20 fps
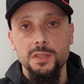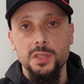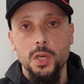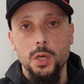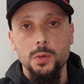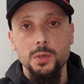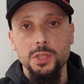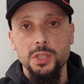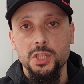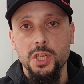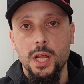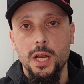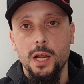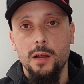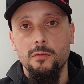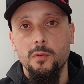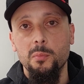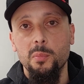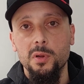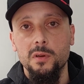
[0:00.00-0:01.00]
So we're just going to
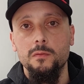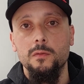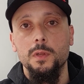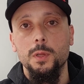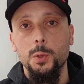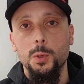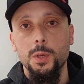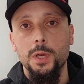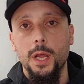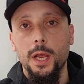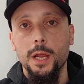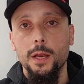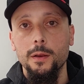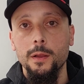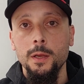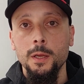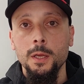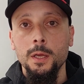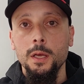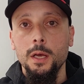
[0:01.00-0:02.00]
have a bit of a look at
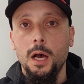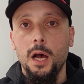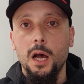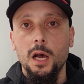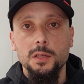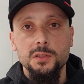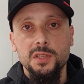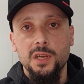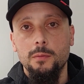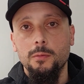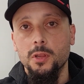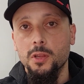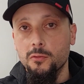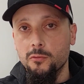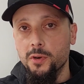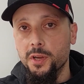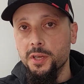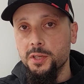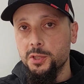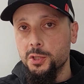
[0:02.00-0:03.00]
some of the
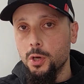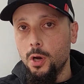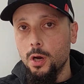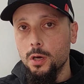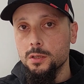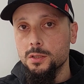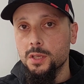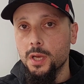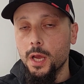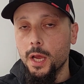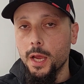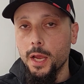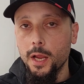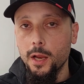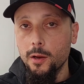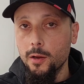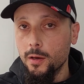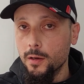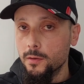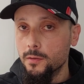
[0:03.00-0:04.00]
rear shocks
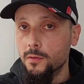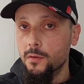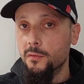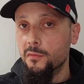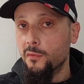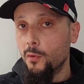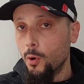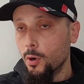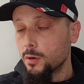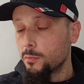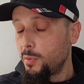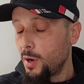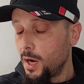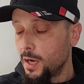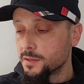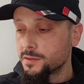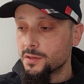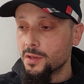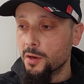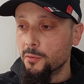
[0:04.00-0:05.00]
and the fork
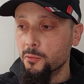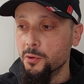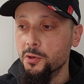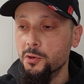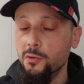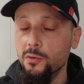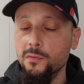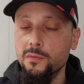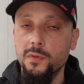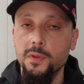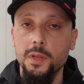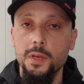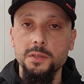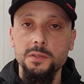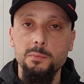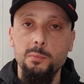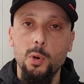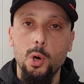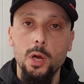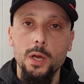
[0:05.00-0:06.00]
parts that we do for these
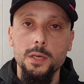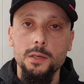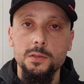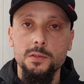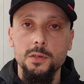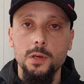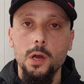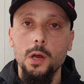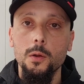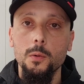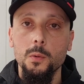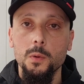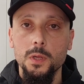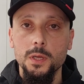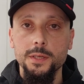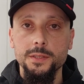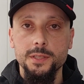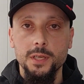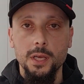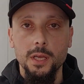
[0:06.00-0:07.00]
bikes. So
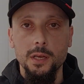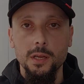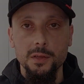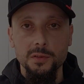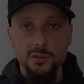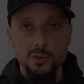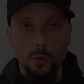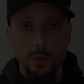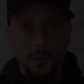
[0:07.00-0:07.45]
let's get into